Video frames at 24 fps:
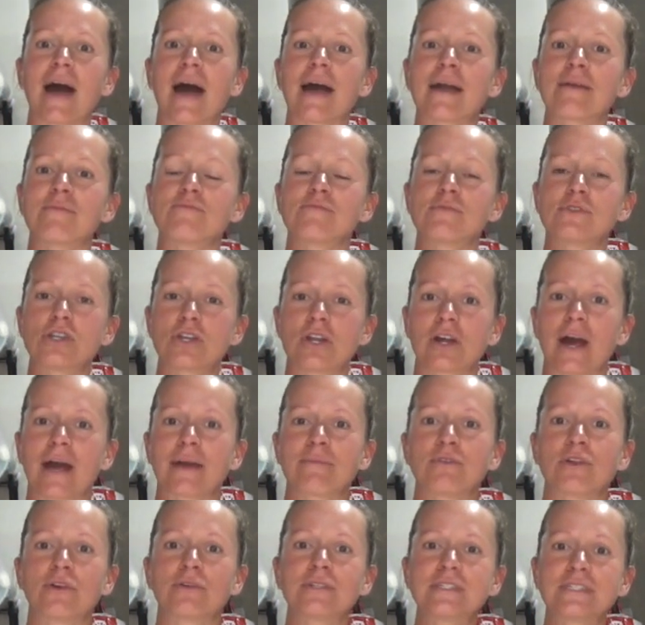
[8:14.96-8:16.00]

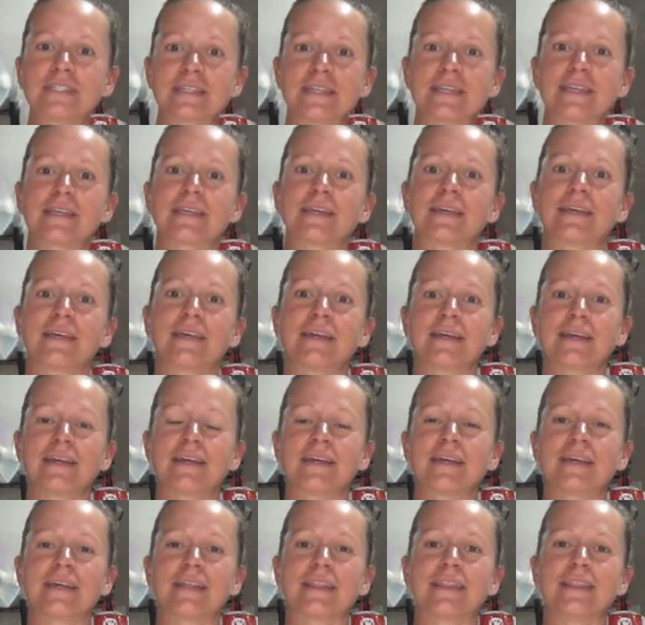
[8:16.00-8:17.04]
I'm noticing
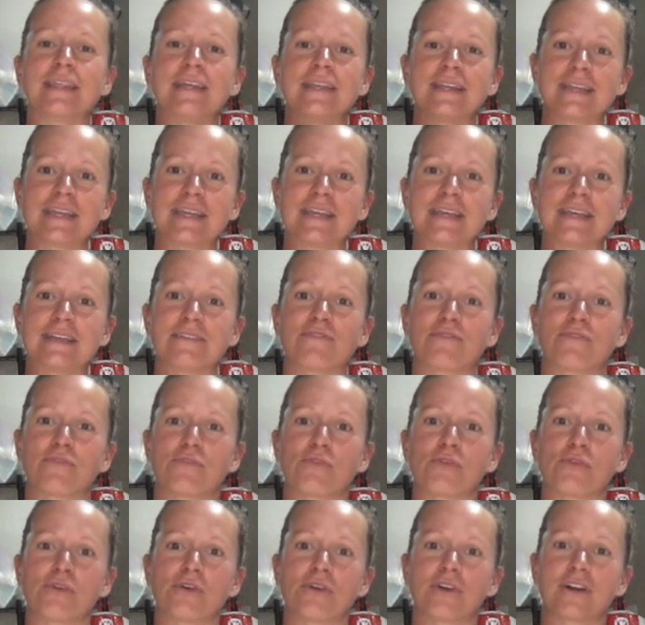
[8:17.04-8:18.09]
the need
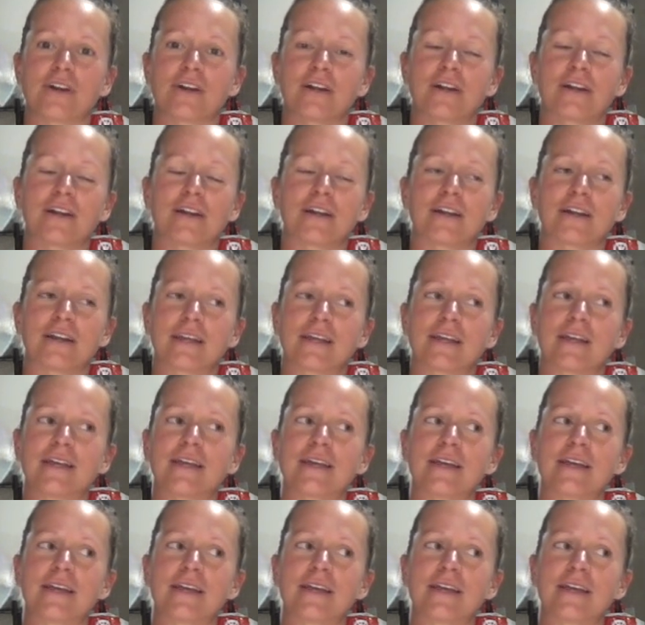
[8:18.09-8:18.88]
for